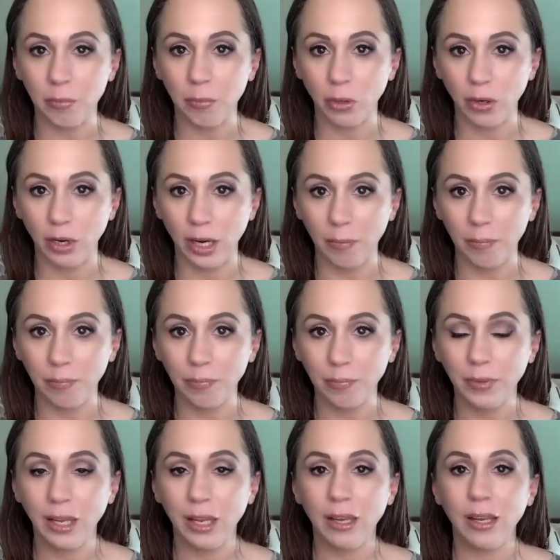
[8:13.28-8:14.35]
broke up.
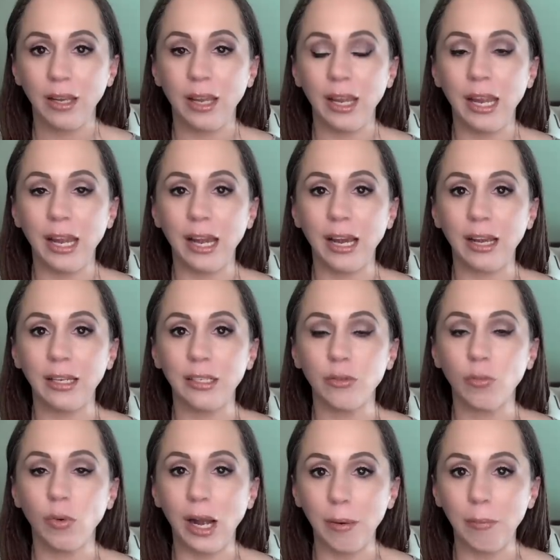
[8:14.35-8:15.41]
And
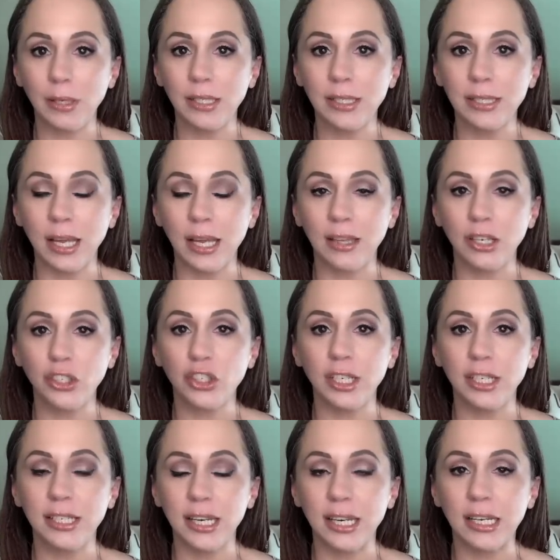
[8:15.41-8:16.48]
Robyn said that she
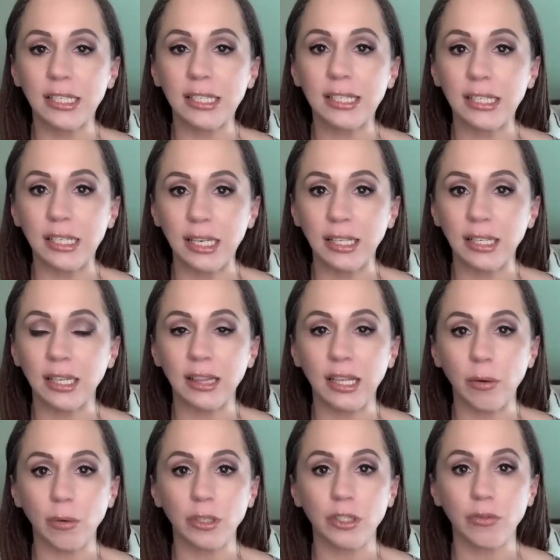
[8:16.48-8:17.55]
didn't see that they
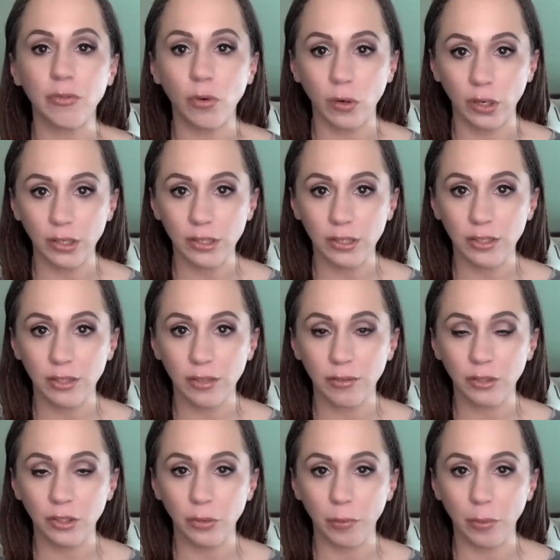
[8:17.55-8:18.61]
were divorced.
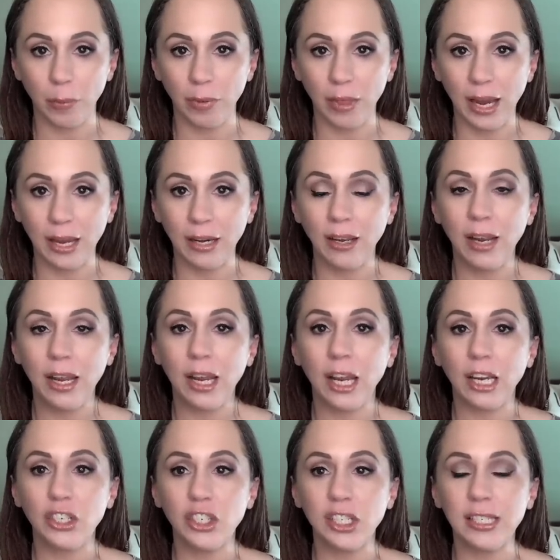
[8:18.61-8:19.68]
Do you remember that?
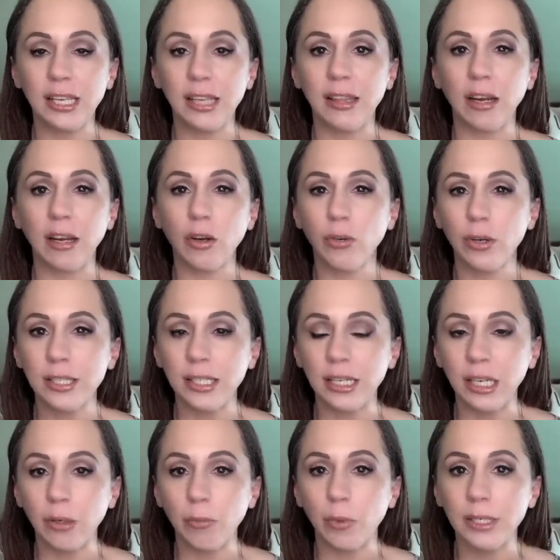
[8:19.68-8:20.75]
And she said that
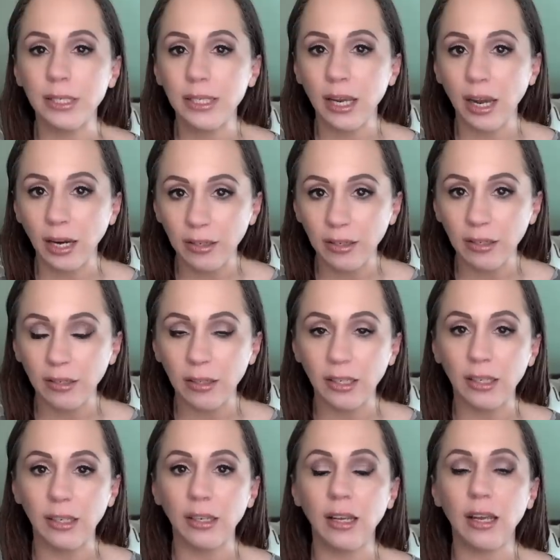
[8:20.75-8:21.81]
Christine would
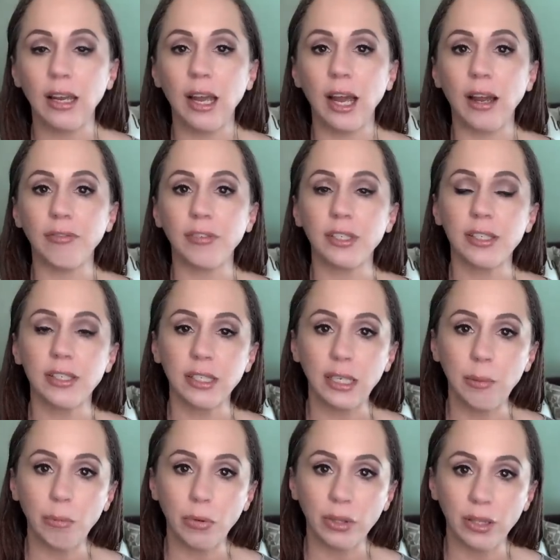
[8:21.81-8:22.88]
technically have to
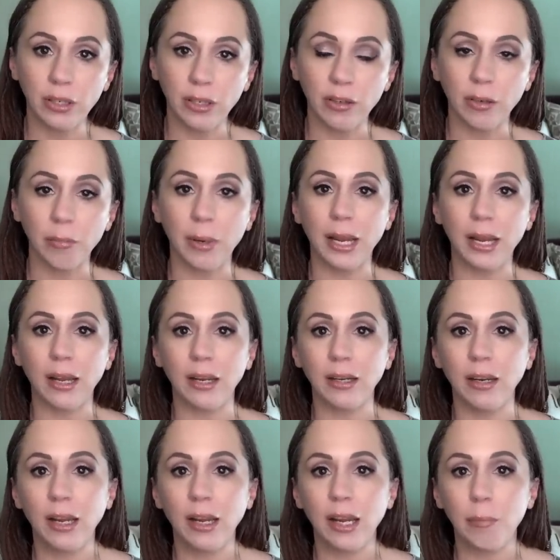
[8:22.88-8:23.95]
sleep with another man
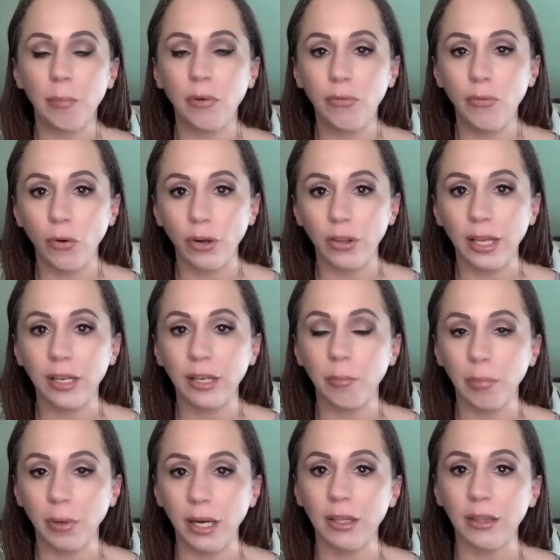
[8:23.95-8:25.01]
before they could
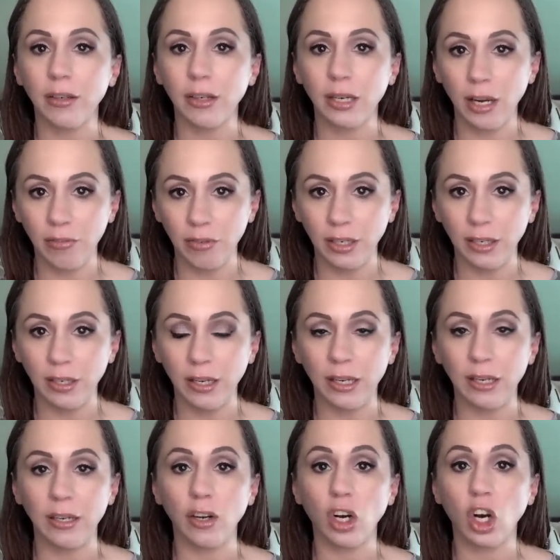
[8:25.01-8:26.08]
break their covenant.
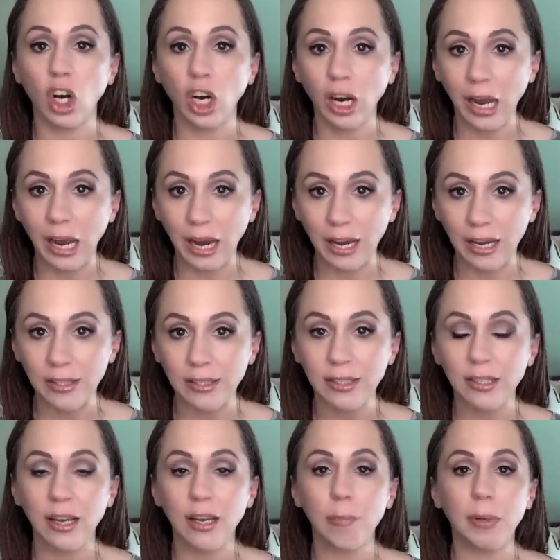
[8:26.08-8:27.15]
And in her eyes,
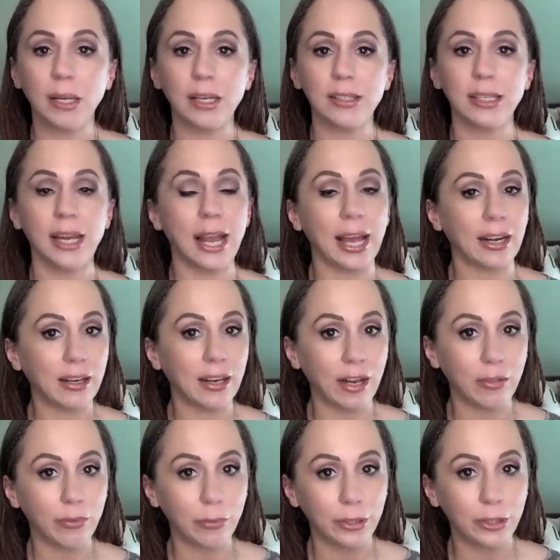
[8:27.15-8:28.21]
because they hadn't
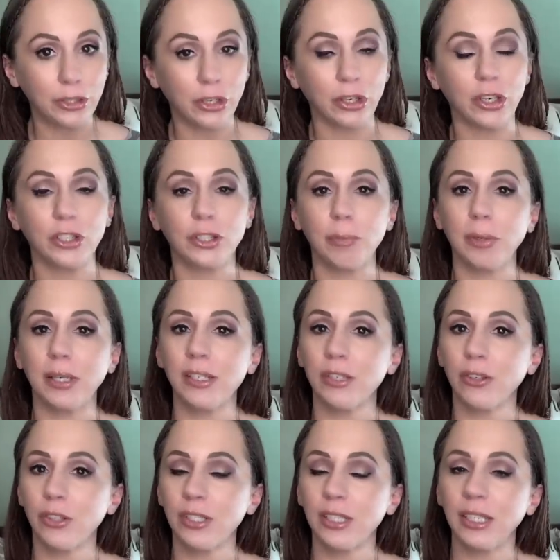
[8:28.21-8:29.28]
gone through the church and because
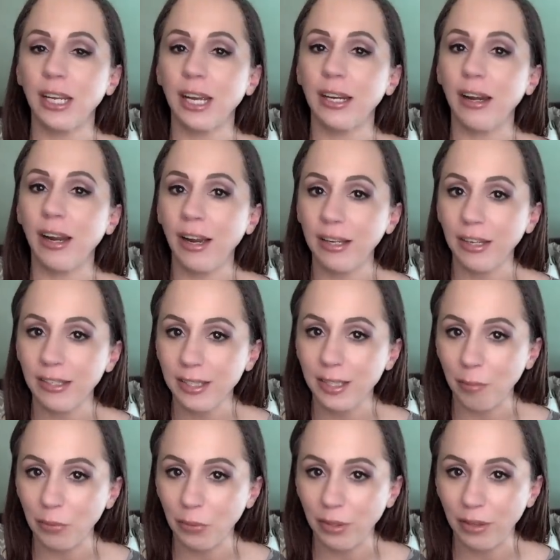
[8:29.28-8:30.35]
Christine had not yet
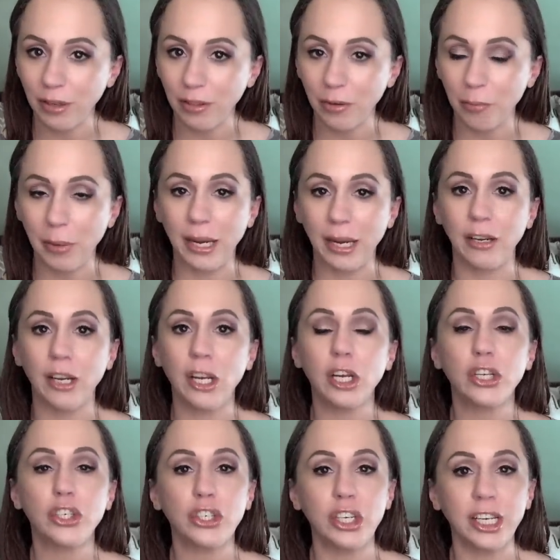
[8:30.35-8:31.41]
slept with another man,
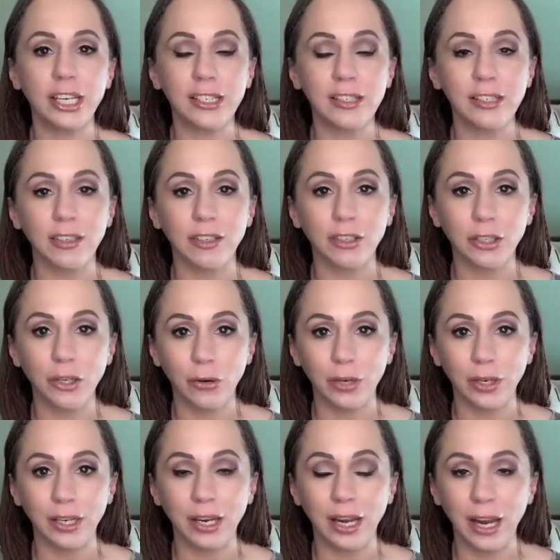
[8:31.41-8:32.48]
she considered
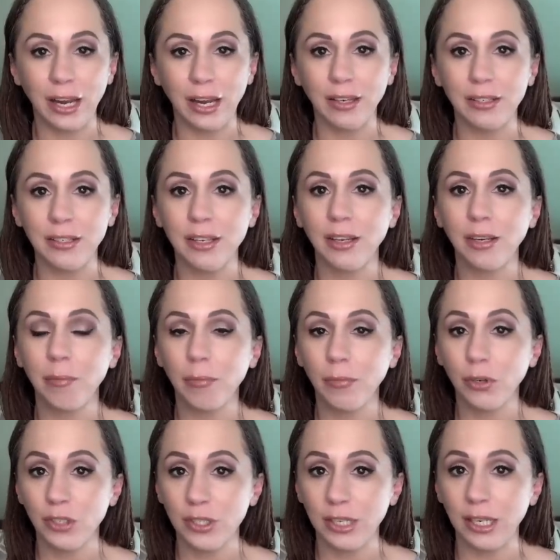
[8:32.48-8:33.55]
Kody and
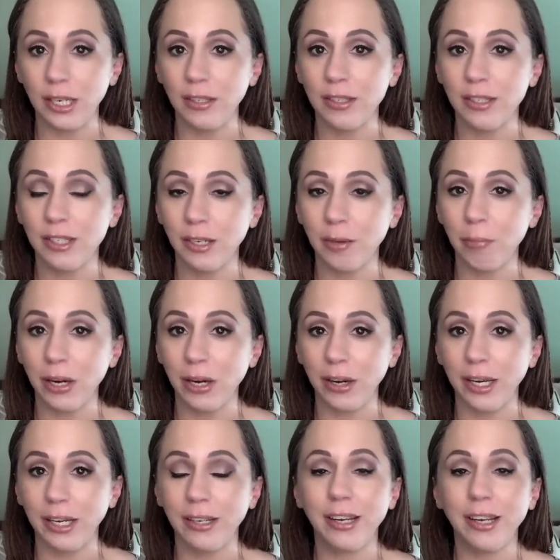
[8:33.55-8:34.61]
Christine still
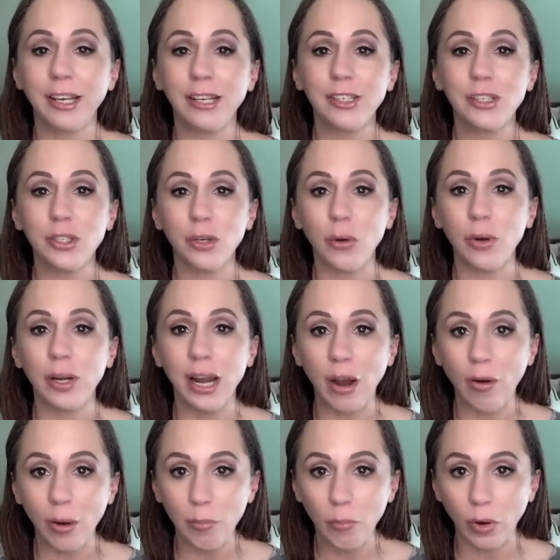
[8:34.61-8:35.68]
married. So now
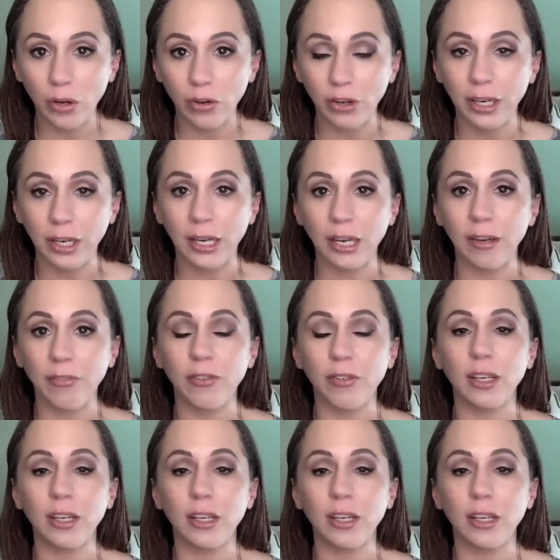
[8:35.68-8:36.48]
I'm wondering if